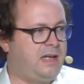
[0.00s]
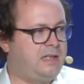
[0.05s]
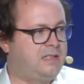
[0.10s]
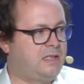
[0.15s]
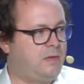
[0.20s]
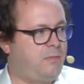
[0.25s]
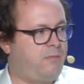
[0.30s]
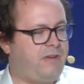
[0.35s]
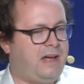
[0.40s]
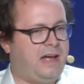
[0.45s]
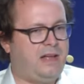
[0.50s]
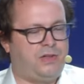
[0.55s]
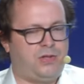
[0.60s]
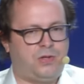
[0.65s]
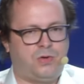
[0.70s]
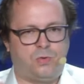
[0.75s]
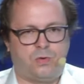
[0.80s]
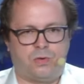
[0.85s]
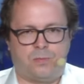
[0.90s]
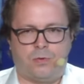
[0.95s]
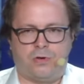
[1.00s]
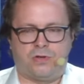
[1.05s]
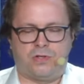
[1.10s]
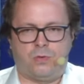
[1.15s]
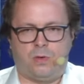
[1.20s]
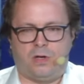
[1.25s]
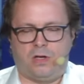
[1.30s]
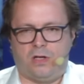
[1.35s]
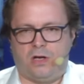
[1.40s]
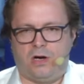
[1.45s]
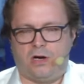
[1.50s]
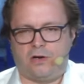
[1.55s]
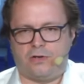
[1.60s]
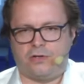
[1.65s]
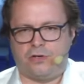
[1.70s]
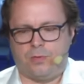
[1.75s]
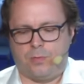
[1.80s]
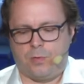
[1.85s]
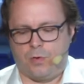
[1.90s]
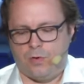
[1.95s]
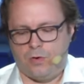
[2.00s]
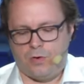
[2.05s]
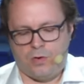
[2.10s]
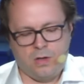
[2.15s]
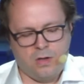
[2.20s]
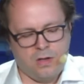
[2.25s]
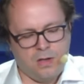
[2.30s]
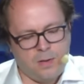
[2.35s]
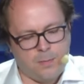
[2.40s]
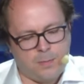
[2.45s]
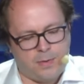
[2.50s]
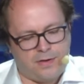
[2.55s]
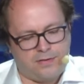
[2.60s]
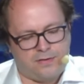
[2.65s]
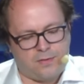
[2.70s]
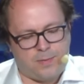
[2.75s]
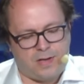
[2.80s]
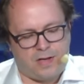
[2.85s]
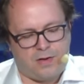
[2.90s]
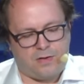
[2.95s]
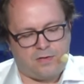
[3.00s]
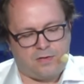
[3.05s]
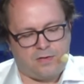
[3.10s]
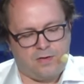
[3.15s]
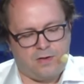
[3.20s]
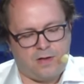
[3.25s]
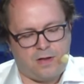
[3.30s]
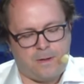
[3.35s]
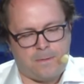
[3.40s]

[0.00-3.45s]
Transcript: by some value or pursuing a longer term goal, but it's about